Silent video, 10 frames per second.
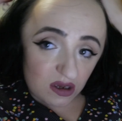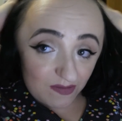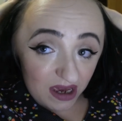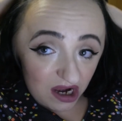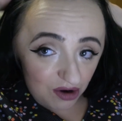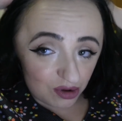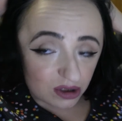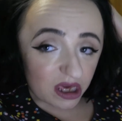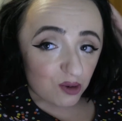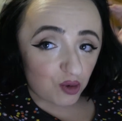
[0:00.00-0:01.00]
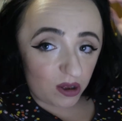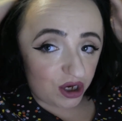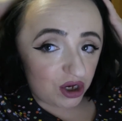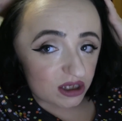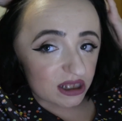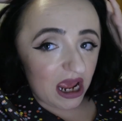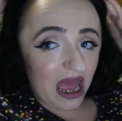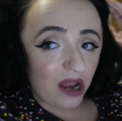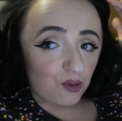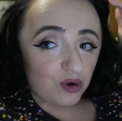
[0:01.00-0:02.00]
my hair looked like really good. Today I
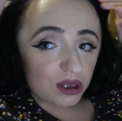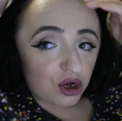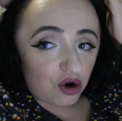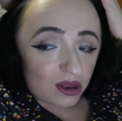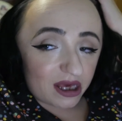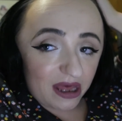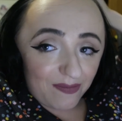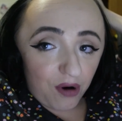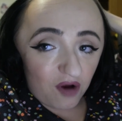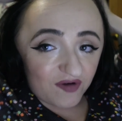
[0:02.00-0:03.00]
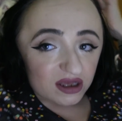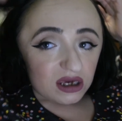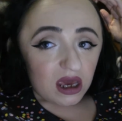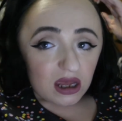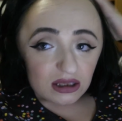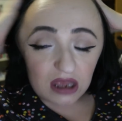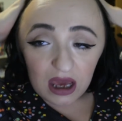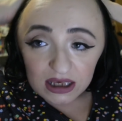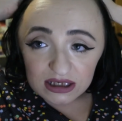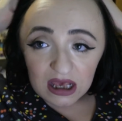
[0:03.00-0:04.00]
had it really curly, like perfect,
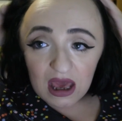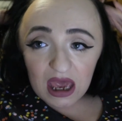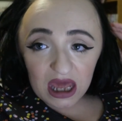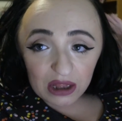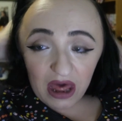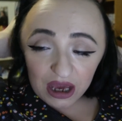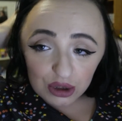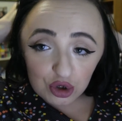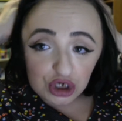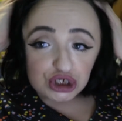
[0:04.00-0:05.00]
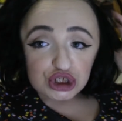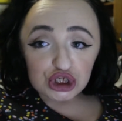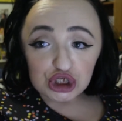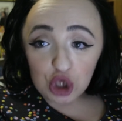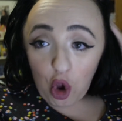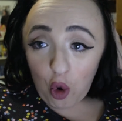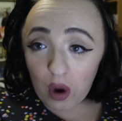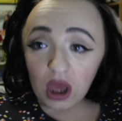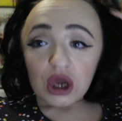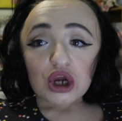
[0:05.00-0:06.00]
nice, and it like looked
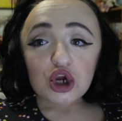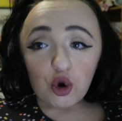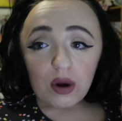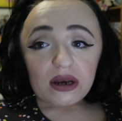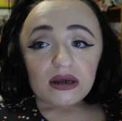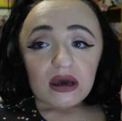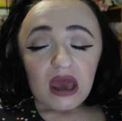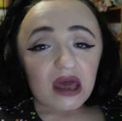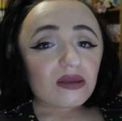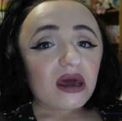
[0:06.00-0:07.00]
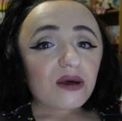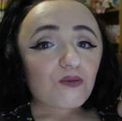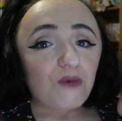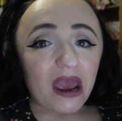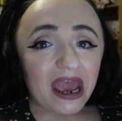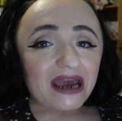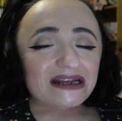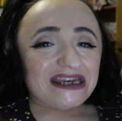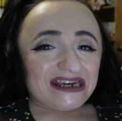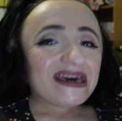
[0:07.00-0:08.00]
so good. And then it
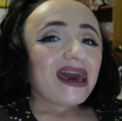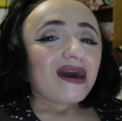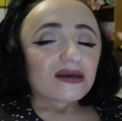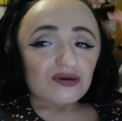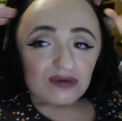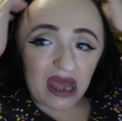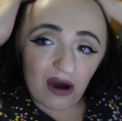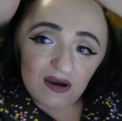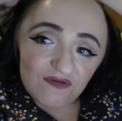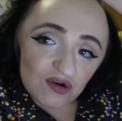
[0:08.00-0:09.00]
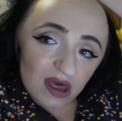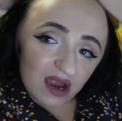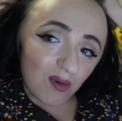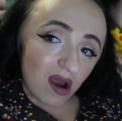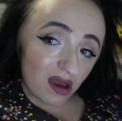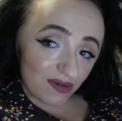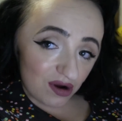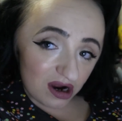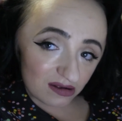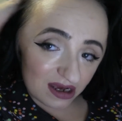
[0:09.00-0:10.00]
rained. so now if you're like, wow,
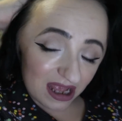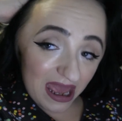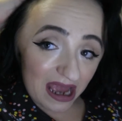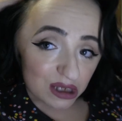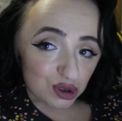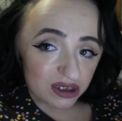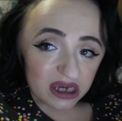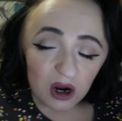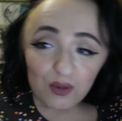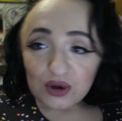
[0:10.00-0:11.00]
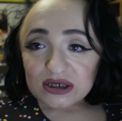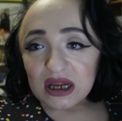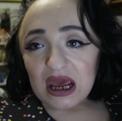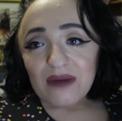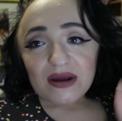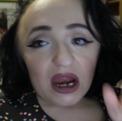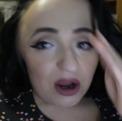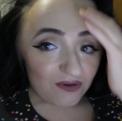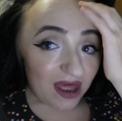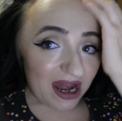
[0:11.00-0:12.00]
your hair looks extra terrible today. I mean, I
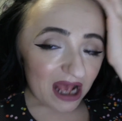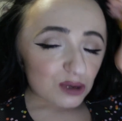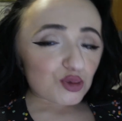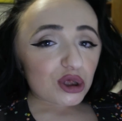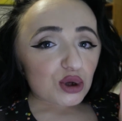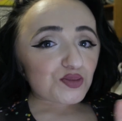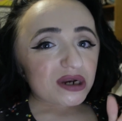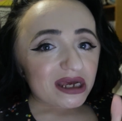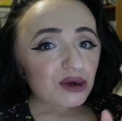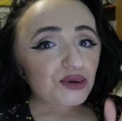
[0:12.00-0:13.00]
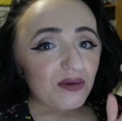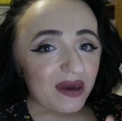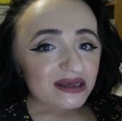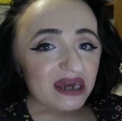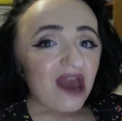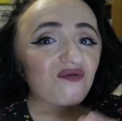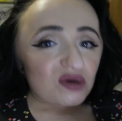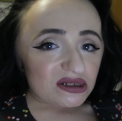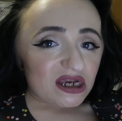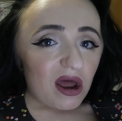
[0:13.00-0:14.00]
know that it hasn't really looked particularly amazing ever
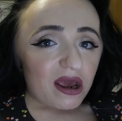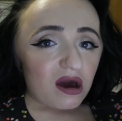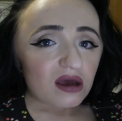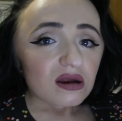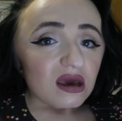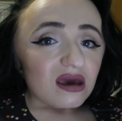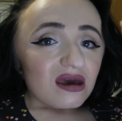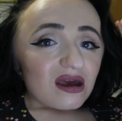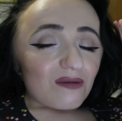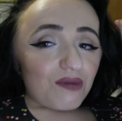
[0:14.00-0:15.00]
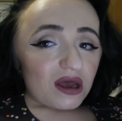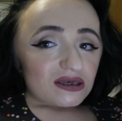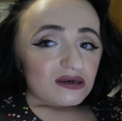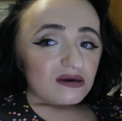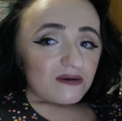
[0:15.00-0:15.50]
since I got a cut, but